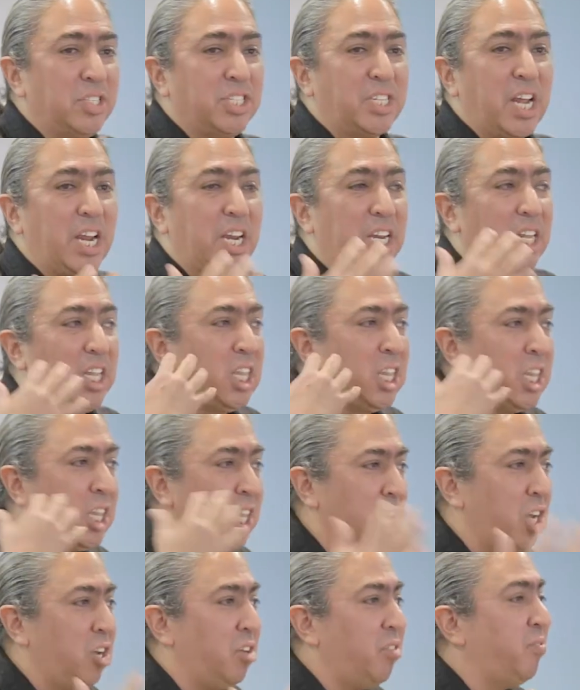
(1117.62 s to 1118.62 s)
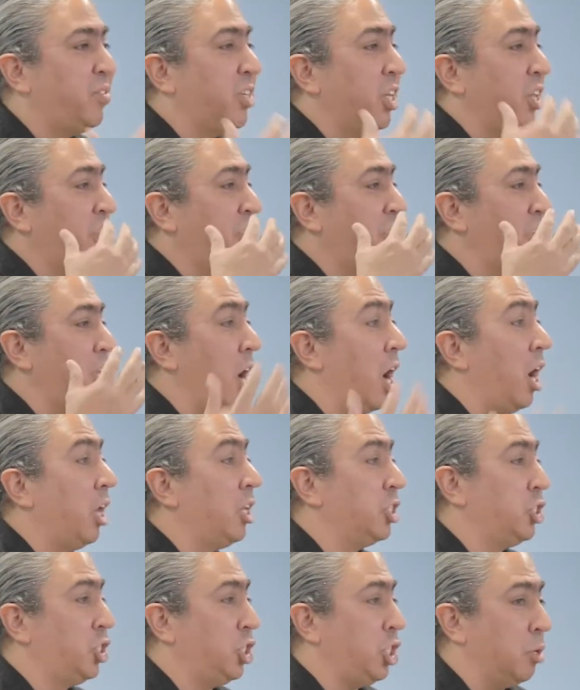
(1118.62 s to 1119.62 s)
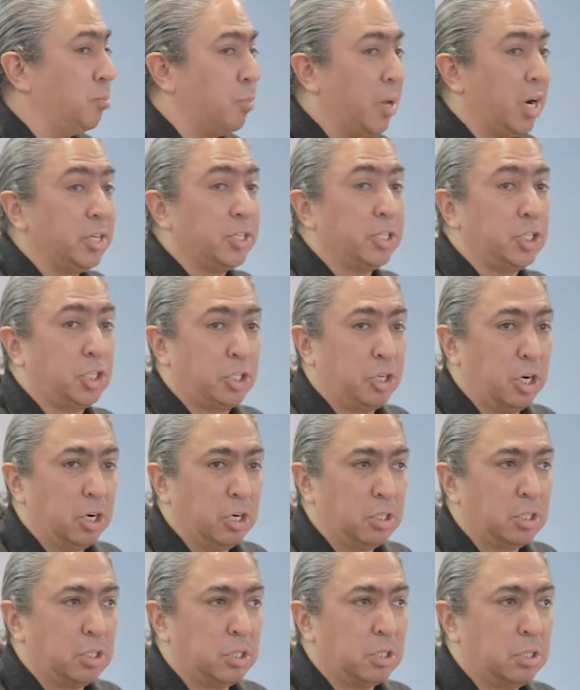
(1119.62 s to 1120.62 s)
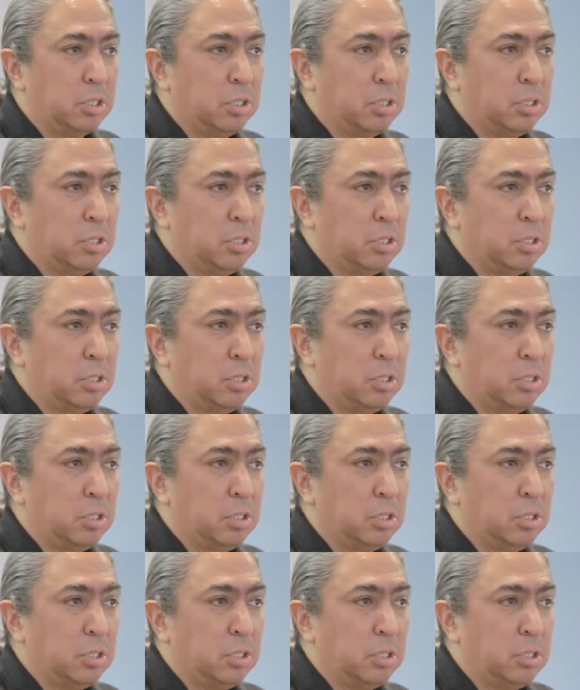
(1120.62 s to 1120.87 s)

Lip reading: is a lived theology among the church